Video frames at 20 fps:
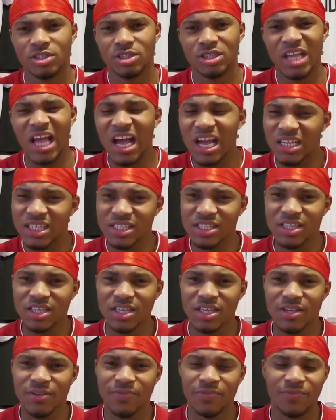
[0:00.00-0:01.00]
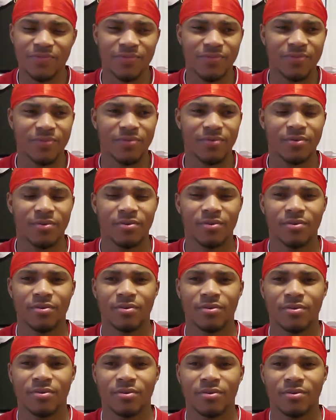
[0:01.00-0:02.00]
You has to give
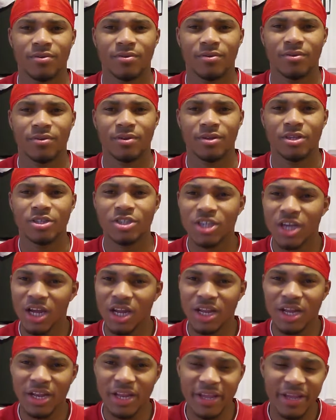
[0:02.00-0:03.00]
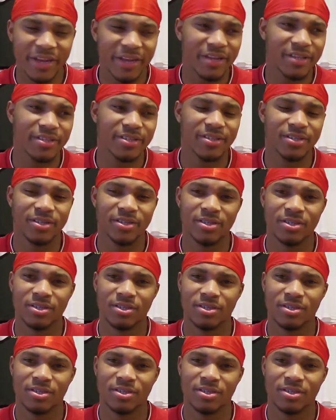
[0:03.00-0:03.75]
Jordan Henderson